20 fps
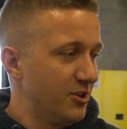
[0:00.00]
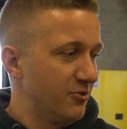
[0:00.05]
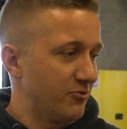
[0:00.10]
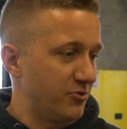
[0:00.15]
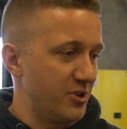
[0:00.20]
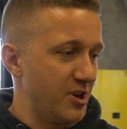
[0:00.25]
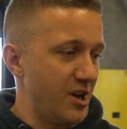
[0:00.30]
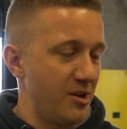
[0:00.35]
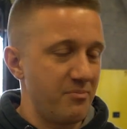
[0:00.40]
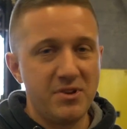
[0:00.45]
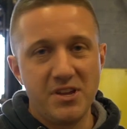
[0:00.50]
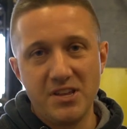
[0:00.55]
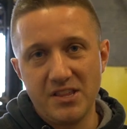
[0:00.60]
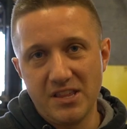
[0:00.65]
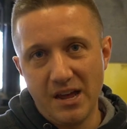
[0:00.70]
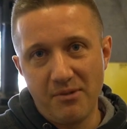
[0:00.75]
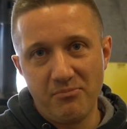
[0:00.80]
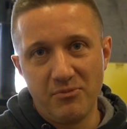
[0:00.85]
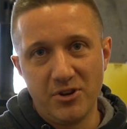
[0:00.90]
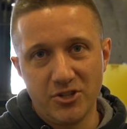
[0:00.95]
for not being
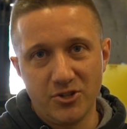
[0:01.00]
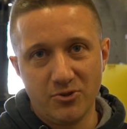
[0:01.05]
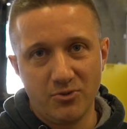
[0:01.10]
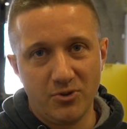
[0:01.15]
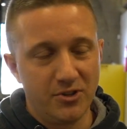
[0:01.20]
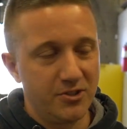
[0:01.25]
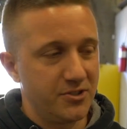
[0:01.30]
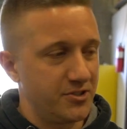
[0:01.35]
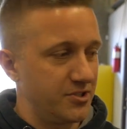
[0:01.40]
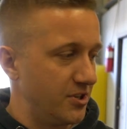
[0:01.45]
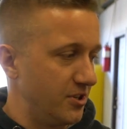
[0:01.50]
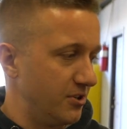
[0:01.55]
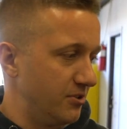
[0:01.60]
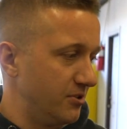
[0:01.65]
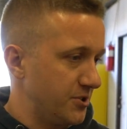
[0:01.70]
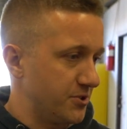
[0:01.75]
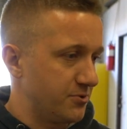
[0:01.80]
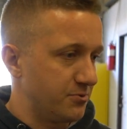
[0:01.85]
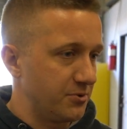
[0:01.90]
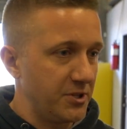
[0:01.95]
that much work. So
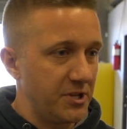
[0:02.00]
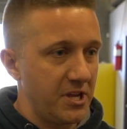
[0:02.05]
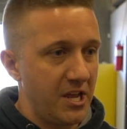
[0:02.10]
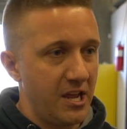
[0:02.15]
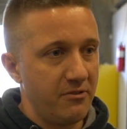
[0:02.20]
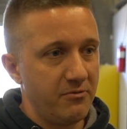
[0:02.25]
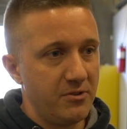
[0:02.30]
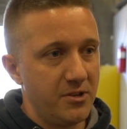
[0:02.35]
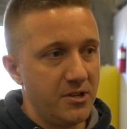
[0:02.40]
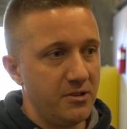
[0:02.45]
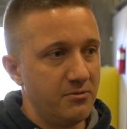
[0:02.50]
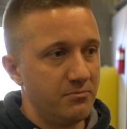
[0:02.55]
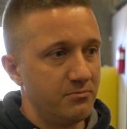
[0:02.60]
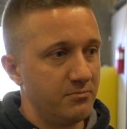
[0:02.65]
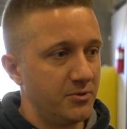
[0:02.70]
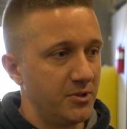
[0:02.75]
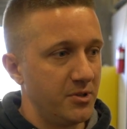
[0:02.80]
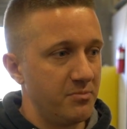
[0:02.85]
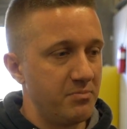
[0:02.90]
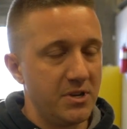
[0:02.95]
just really heavy,
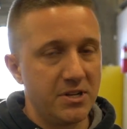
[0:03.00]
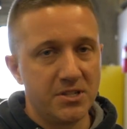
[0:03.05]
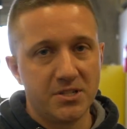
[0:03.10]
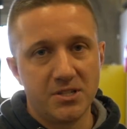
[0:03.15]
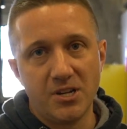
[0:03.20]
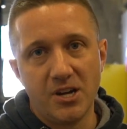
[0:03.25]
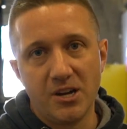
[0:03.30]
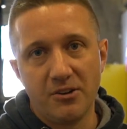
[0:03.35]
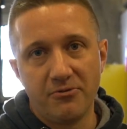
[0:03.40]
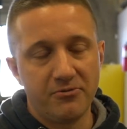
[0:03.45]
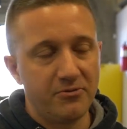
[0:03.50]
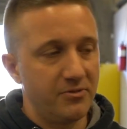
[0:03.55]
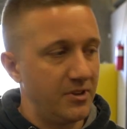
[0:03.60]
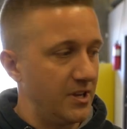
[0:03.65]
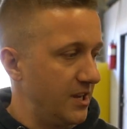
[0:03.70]
really big stuff.